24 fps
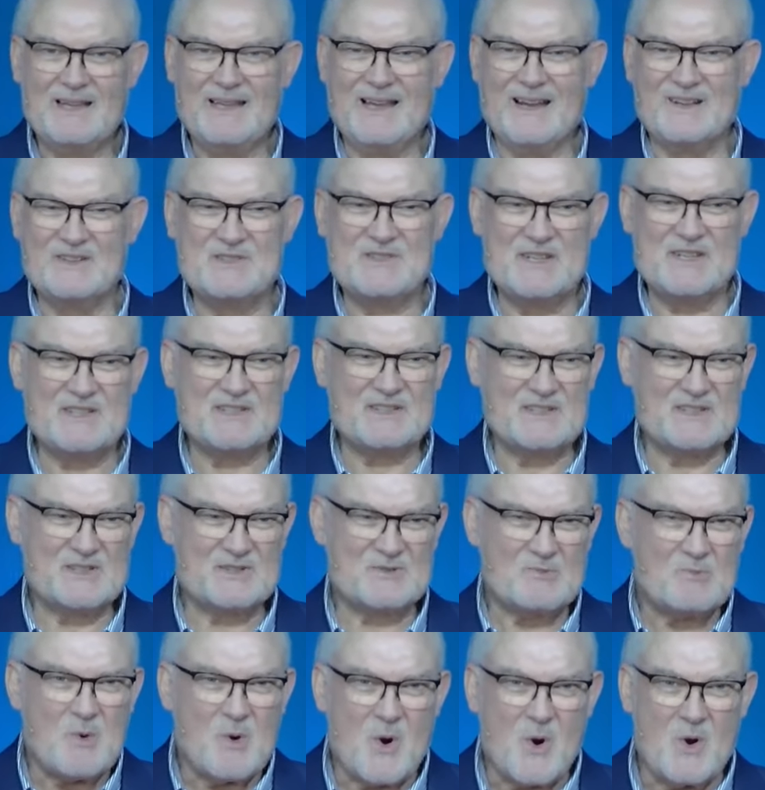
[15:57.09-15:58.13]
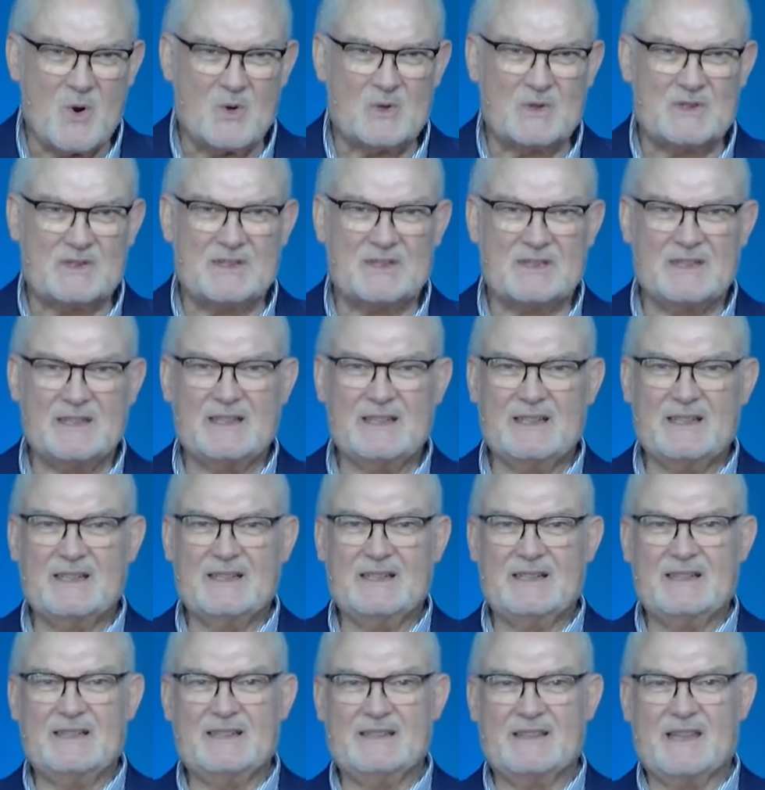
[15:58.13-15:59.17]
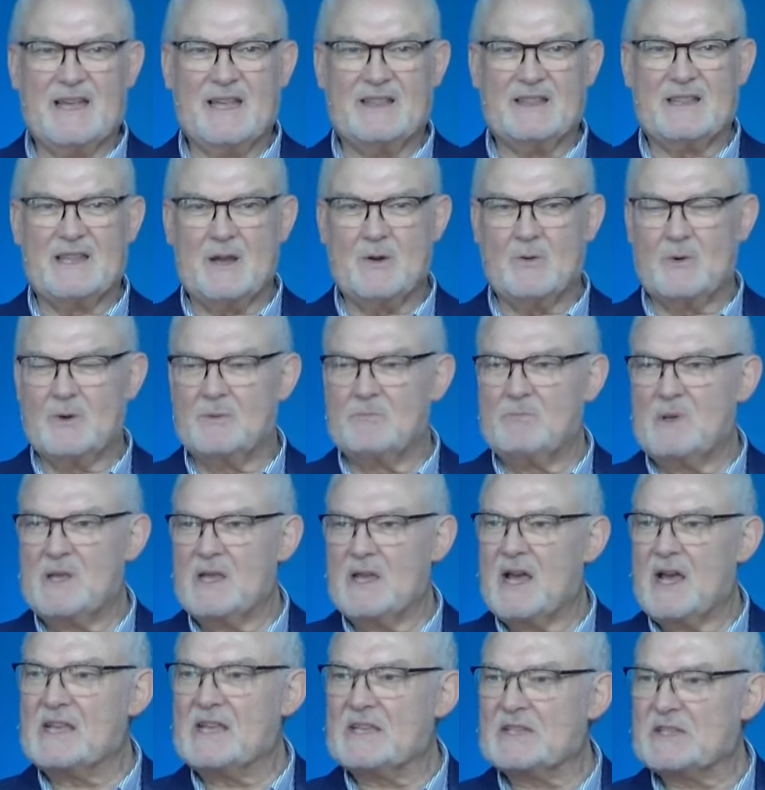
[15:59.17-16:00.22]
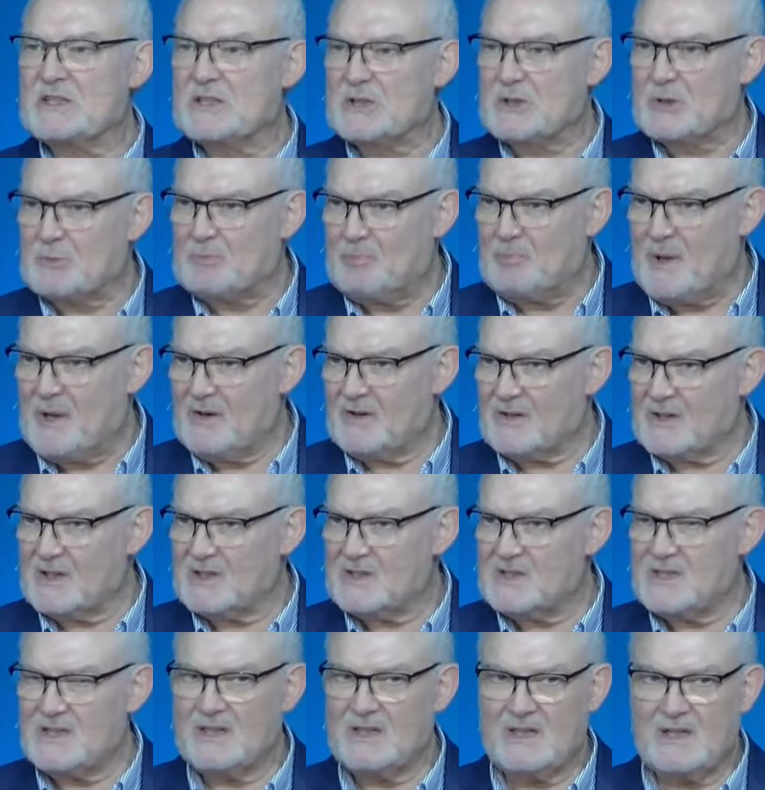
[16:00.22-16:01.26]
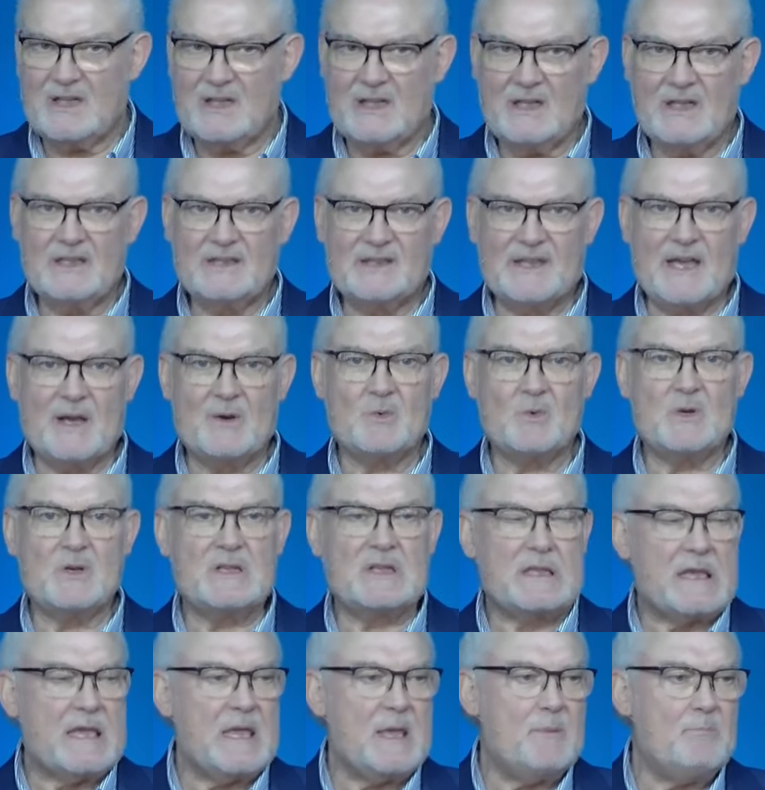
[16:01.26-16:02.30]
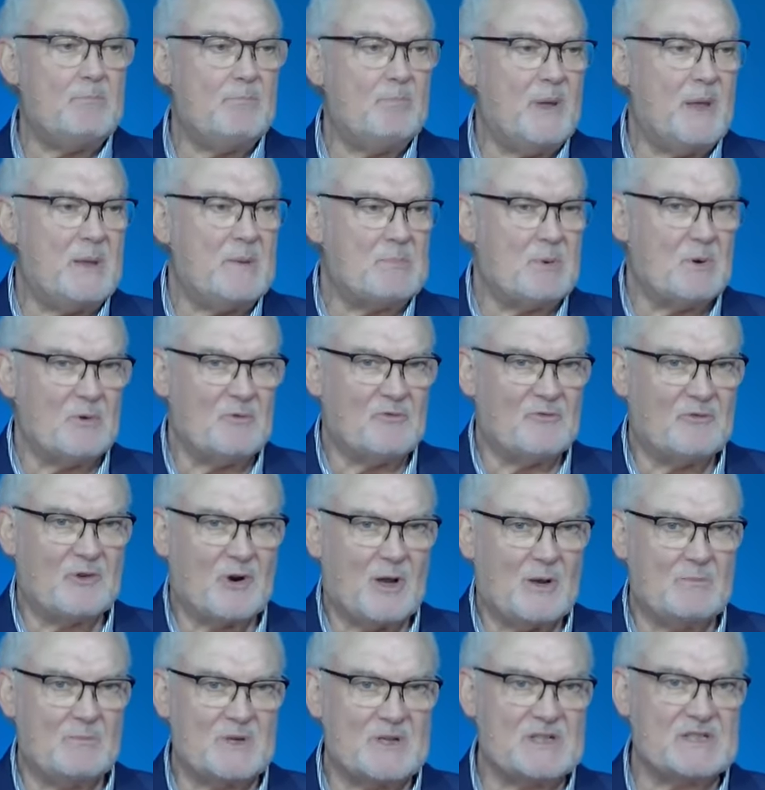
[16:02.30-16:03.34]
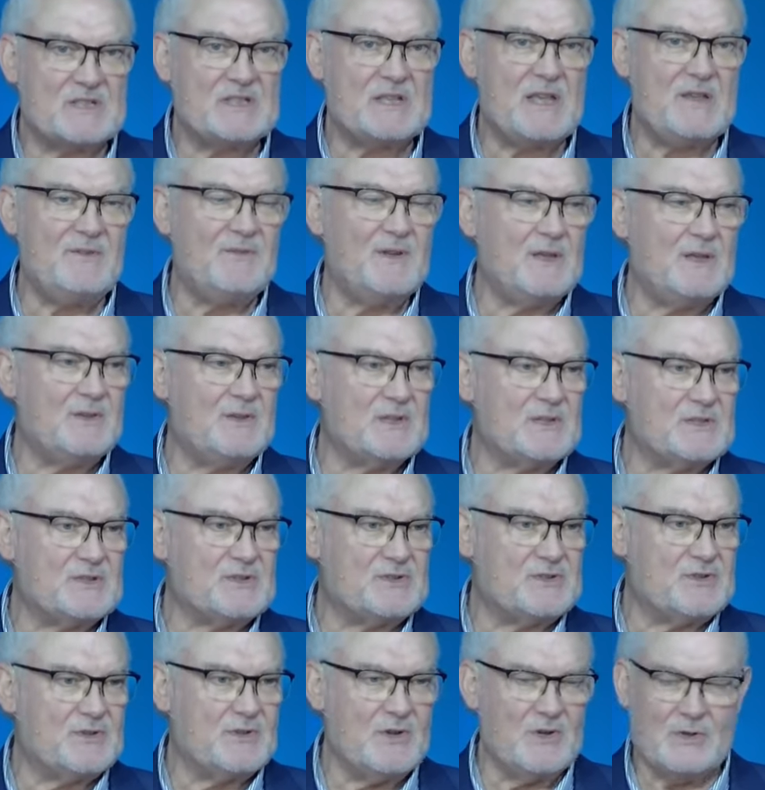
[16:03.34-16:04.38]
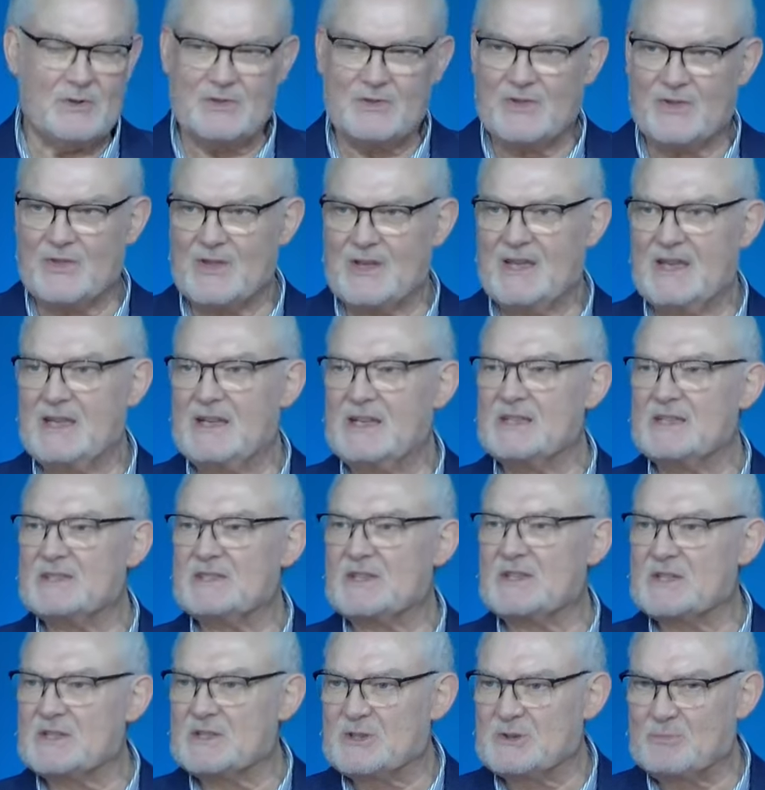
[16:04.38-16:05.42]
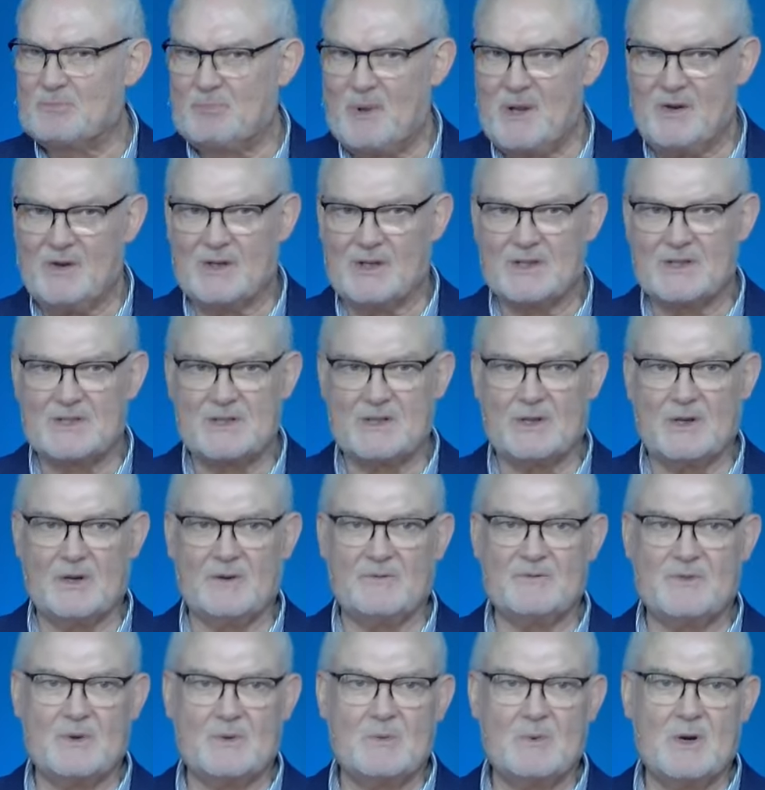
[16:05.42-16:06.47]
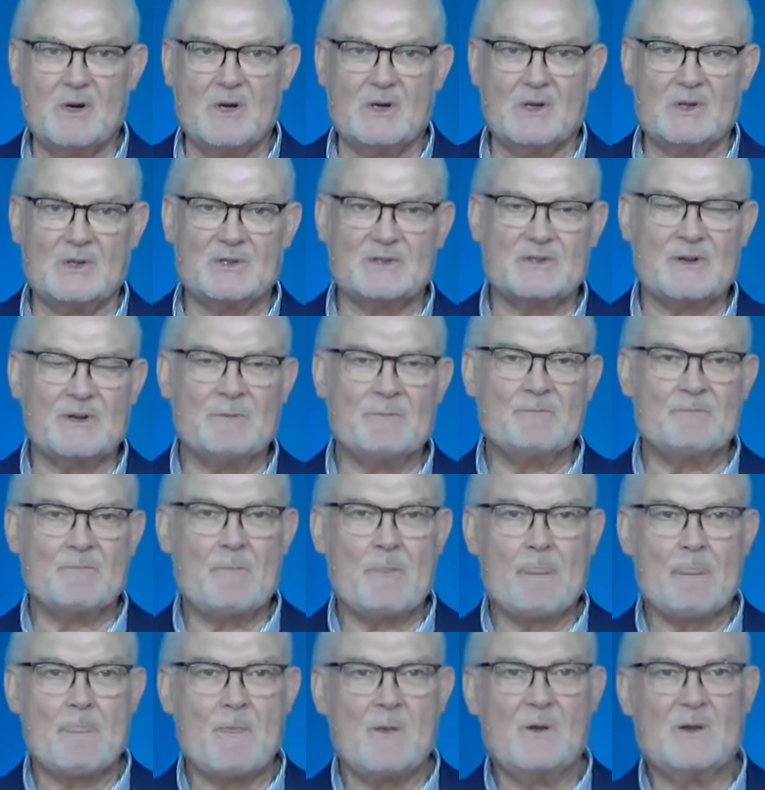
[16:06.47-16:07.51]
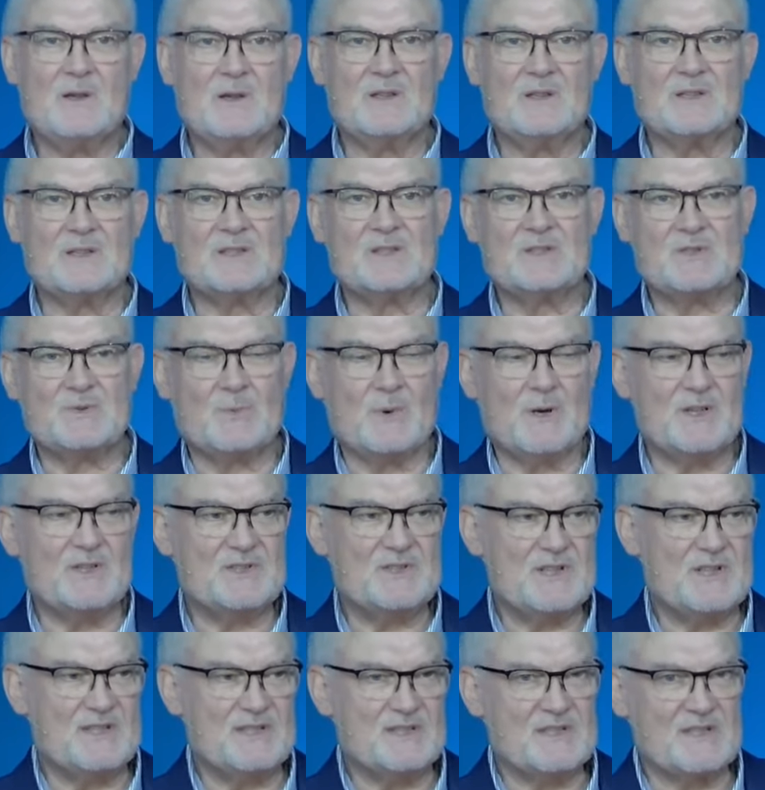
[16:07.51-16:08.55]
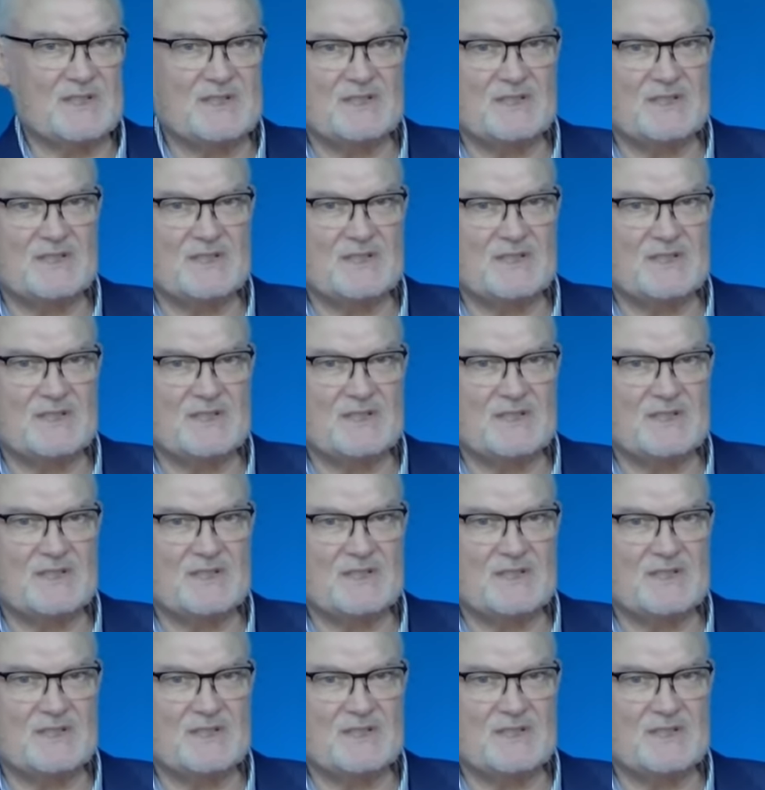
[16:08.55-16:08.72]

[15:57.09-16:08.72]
Now, Jesus warned that there would be spirit that would keep people from receiving this truth. It is the spirit of the world. This is what Jesus